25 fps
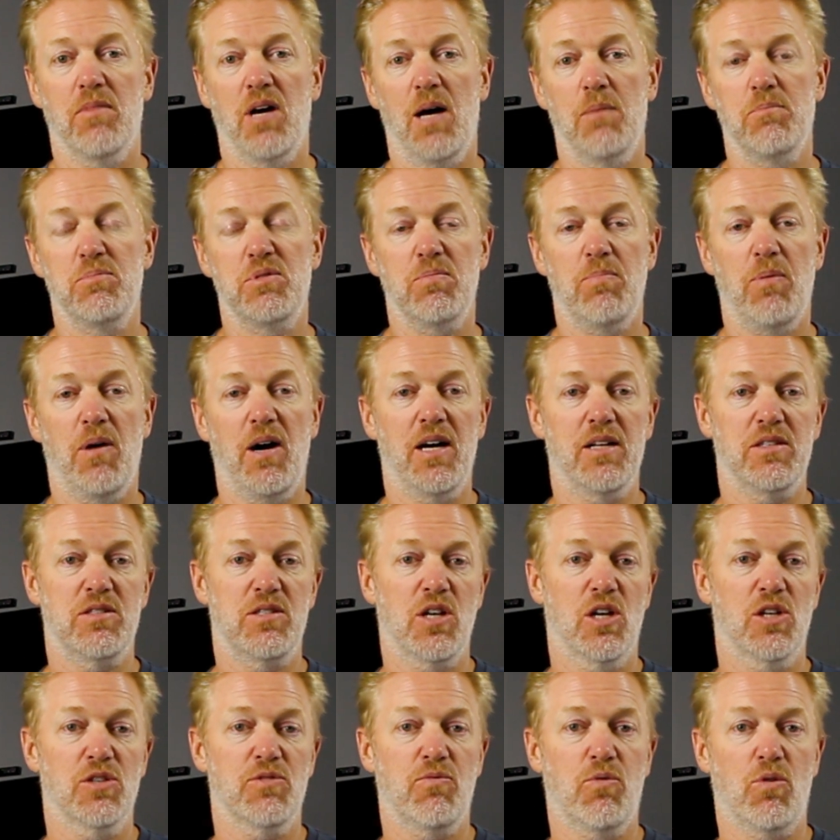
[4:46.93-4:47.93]
HubSpot,
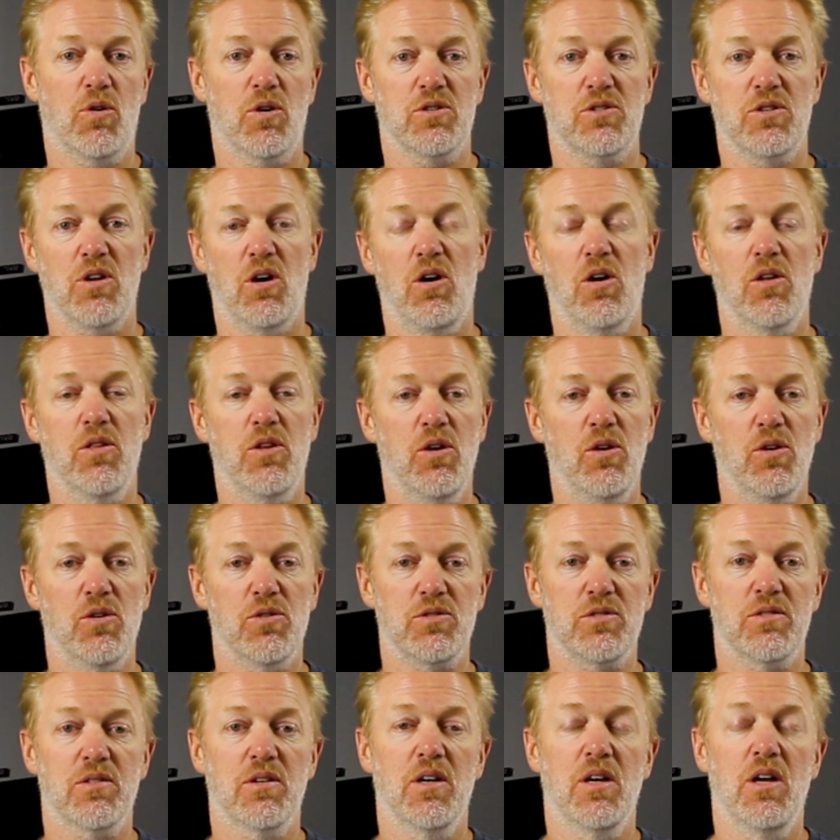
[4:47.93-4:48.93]
Salesforce, all
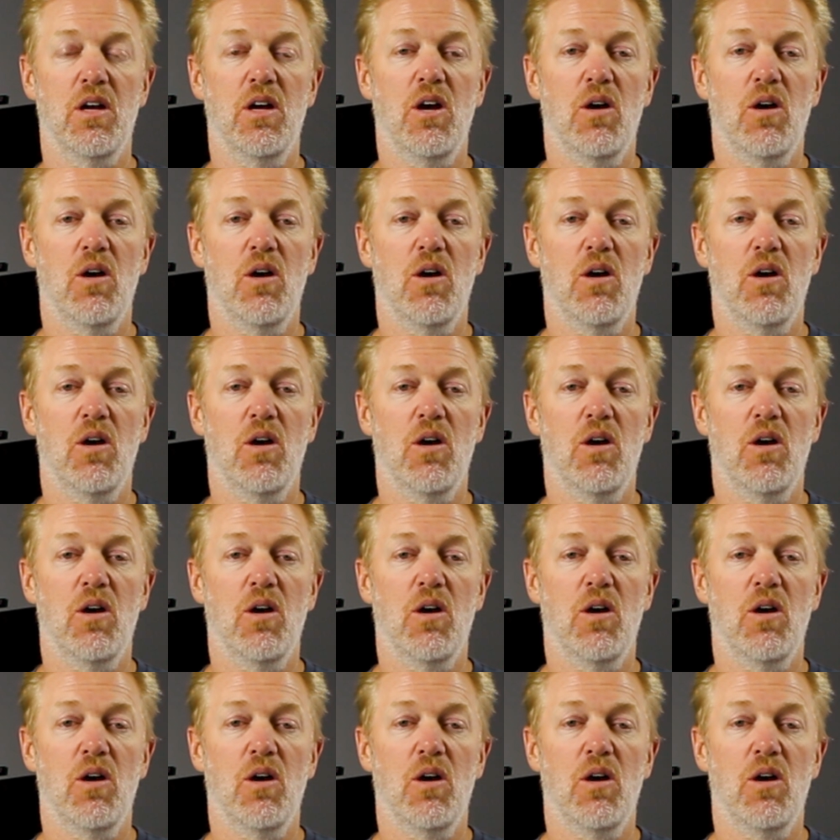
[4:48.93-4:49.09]
those?